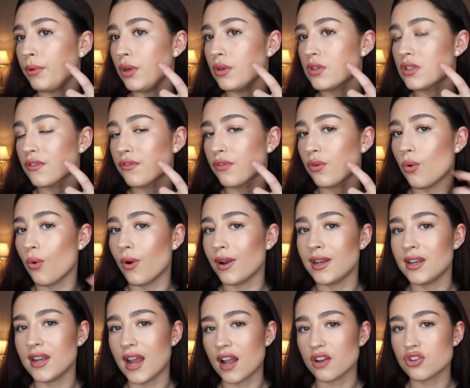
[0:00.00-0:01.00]
beautiful
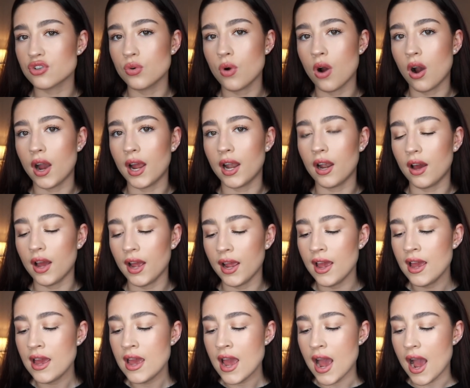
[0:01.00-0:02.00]
natural
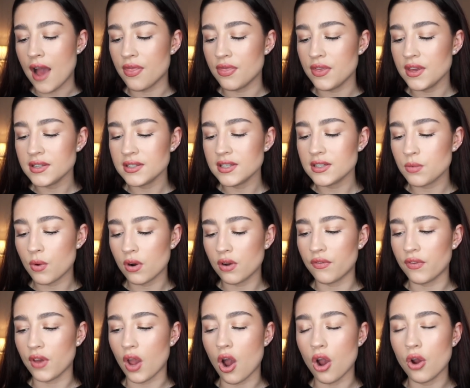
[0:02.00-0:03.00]
highlight. And this is one
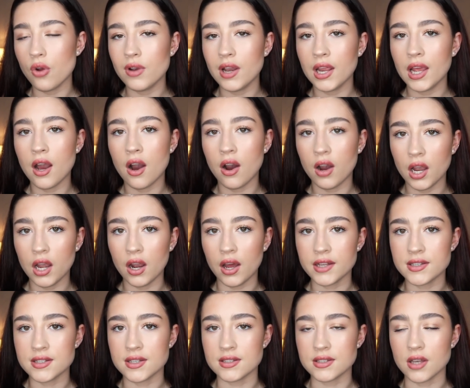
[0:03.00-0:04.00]
of the only
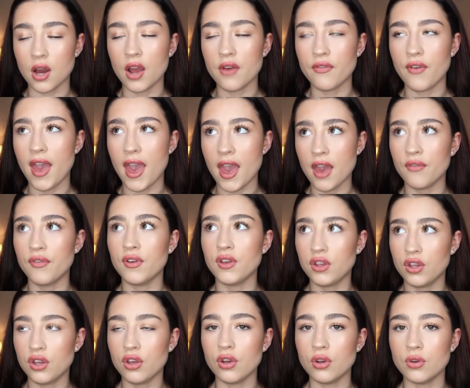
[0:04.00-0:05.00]
highlighters that I've ever
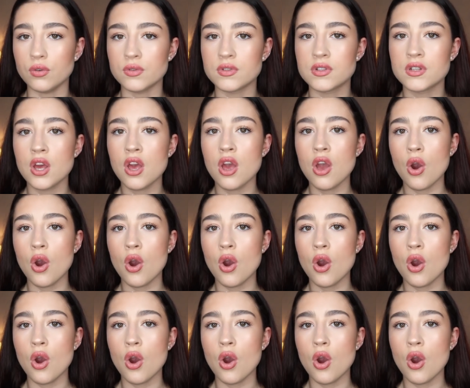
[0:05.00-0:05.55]
used